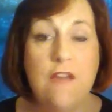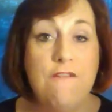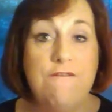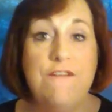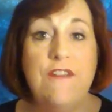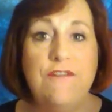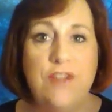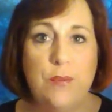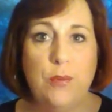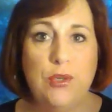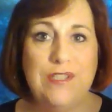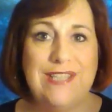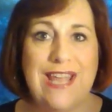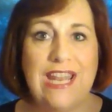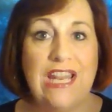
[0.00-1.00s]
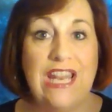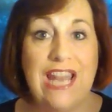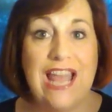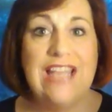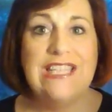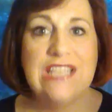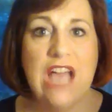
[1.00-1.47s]
50%
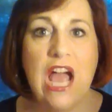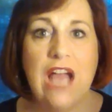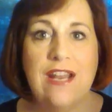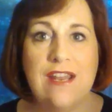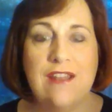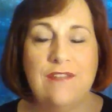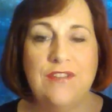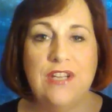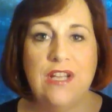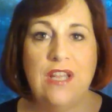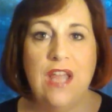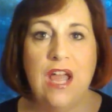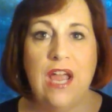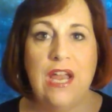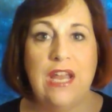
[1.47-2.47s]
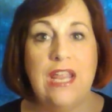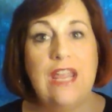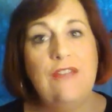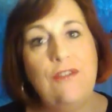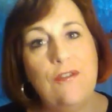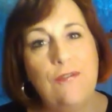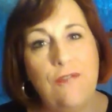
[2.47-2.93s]
less cognitive decline
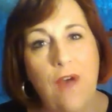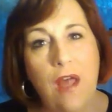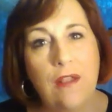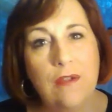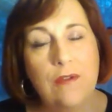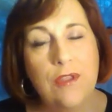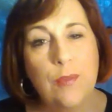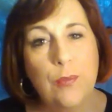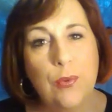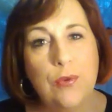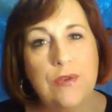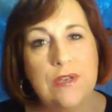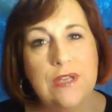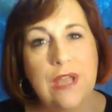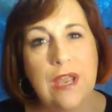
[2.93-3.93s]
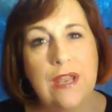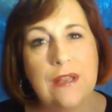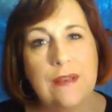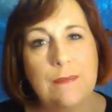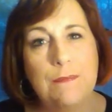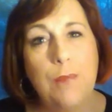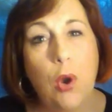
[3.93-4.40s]
if you followed the prudent diet
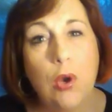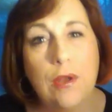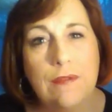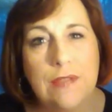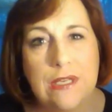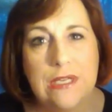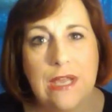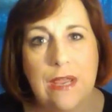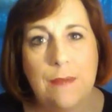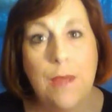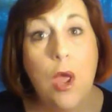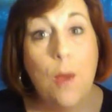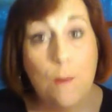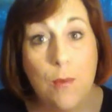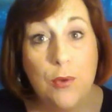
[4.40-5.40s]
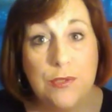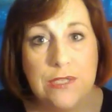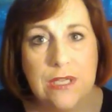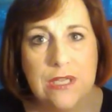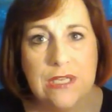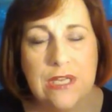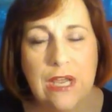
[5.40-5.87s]
part of the time, most
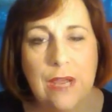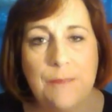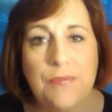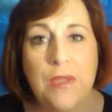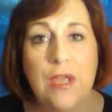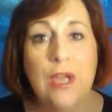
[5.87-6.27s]
of the time.